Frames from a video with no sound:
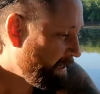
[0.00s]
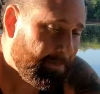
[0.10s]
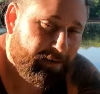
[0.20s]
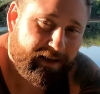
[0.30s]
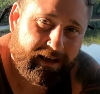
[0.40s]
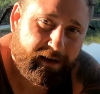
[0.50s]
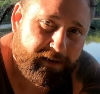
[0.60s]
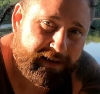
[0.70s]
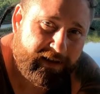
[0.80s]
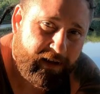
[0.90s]
I'm gonna get on
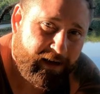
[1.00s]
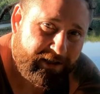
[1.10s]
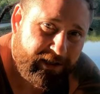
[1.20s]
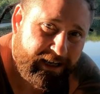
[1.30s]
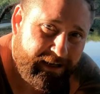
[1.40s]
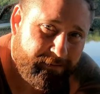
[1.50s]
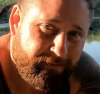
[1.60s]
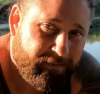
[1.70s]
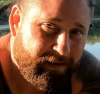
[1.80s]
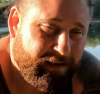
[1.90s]
this log jam.
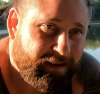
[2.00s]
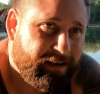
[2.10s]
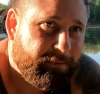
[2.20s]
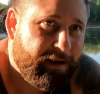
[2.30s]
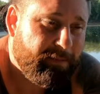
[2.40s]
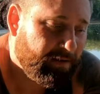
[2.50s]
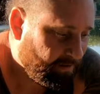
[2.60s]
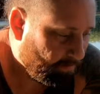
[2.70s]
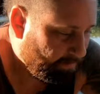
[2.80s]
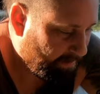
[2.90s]
might be a
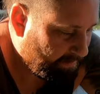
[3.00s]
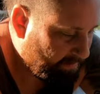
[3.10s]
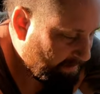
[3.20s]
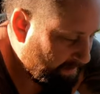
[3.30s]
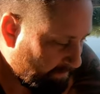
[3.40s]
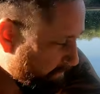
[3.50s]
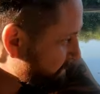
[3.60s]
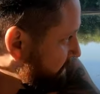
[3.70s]
little bit unsafe,